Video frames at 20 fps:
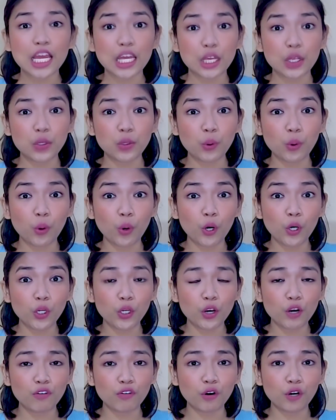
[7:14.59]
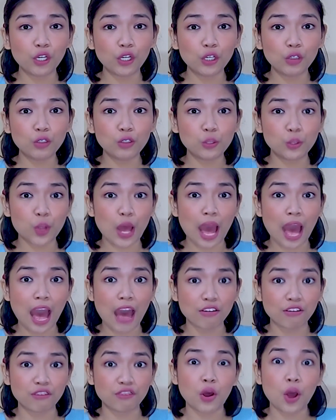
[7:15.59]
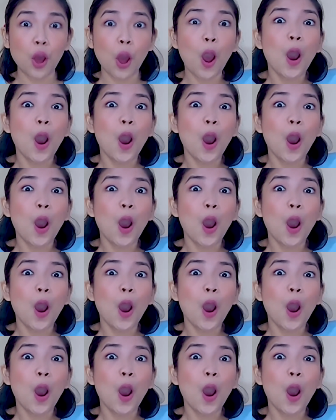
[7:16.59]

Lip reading: in order for you to have